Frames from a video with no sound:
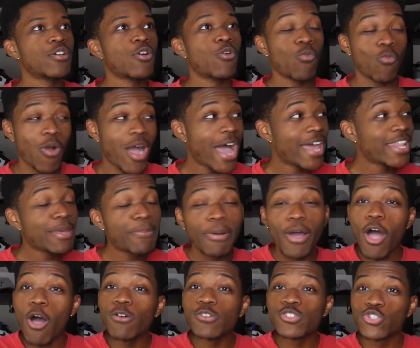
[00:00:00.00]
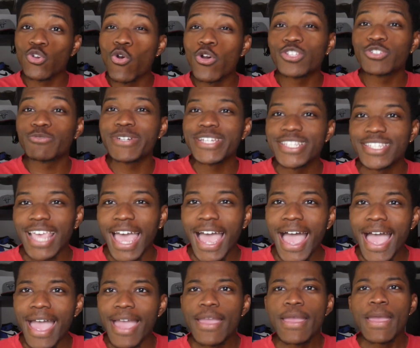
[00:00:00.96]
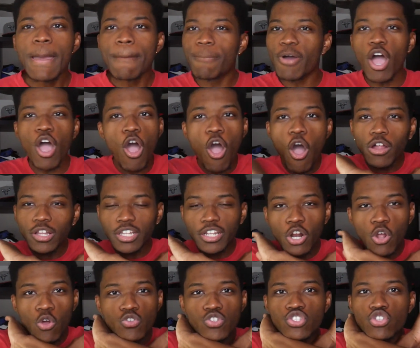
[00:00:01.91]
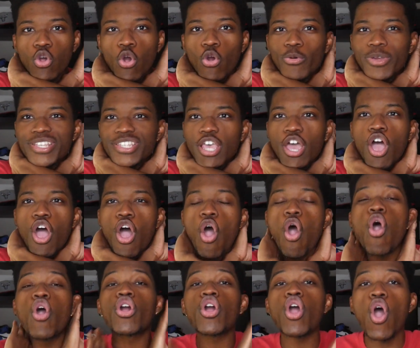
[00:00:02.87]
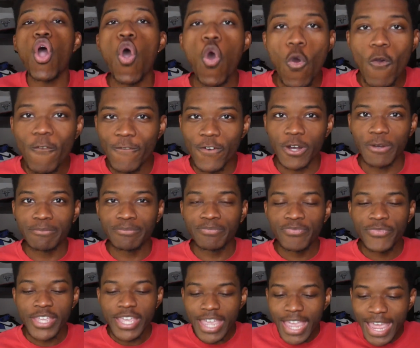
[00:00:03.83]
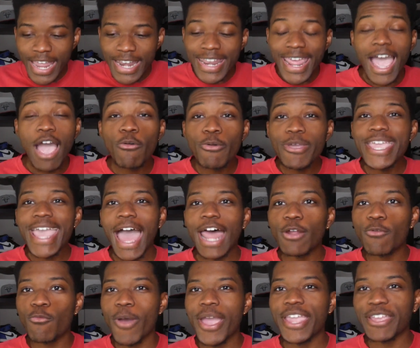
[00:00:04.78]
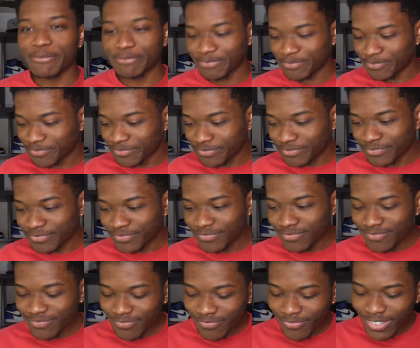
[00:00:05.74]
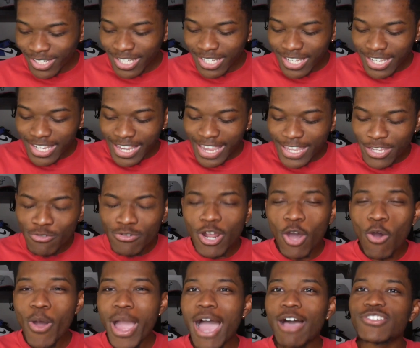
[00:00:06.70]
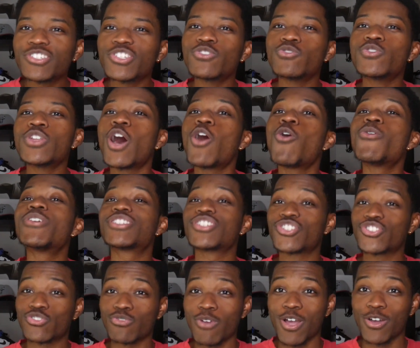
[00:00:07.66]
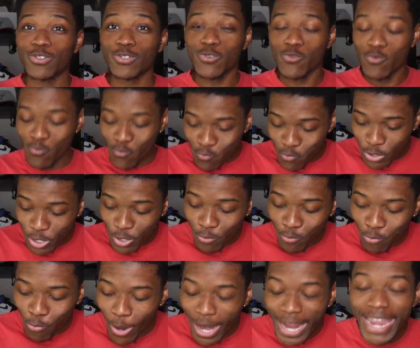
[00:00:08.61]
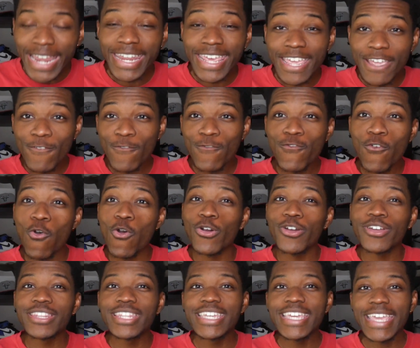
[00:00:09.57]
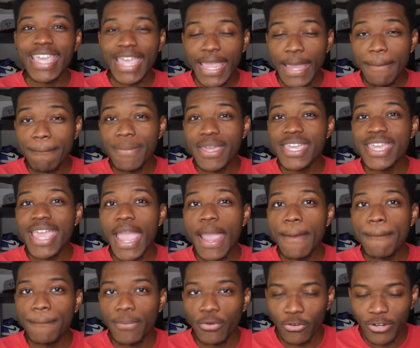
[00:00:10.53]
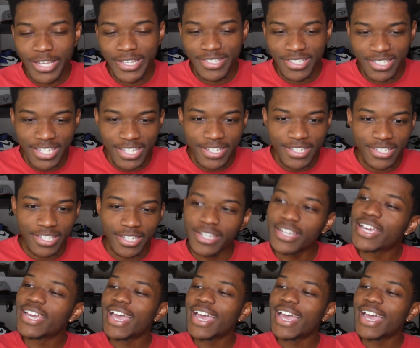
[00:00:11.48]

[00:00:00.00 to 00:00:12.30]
Why did Paul George resign? But all of those stories are over. And now we gotta wait. And you know how you know it's a struggle. We're waiting for the NBA preseason.